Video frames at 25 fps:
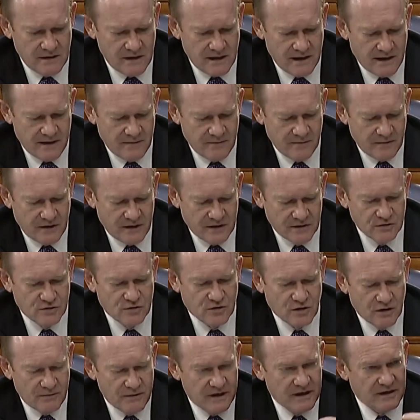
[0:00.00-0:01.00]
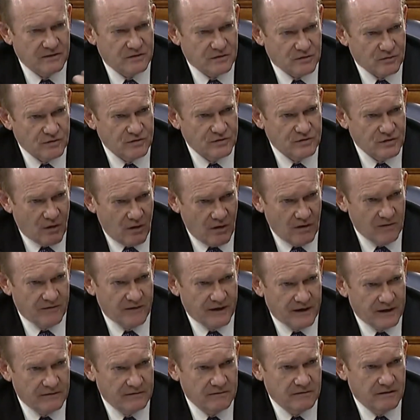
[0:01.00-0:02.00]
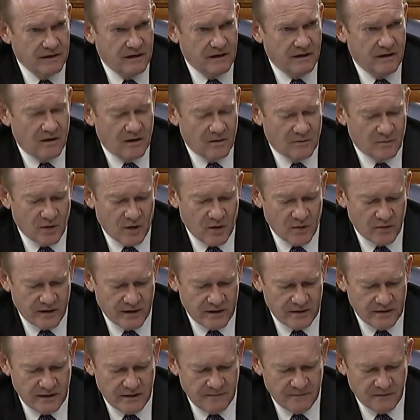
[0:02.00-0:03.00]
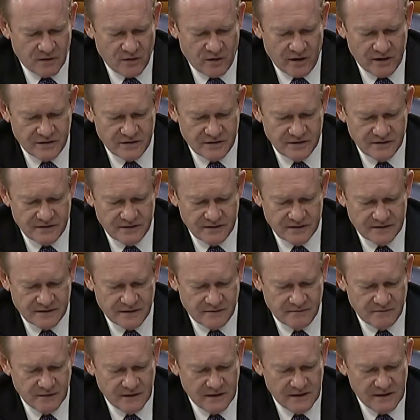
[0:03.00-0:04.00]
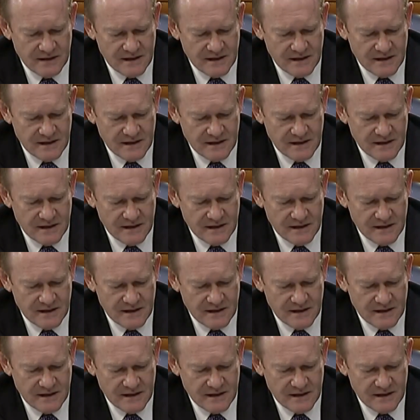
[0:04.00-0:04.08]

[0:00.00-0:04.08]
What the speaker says: contributing to resolving our broken immigration system.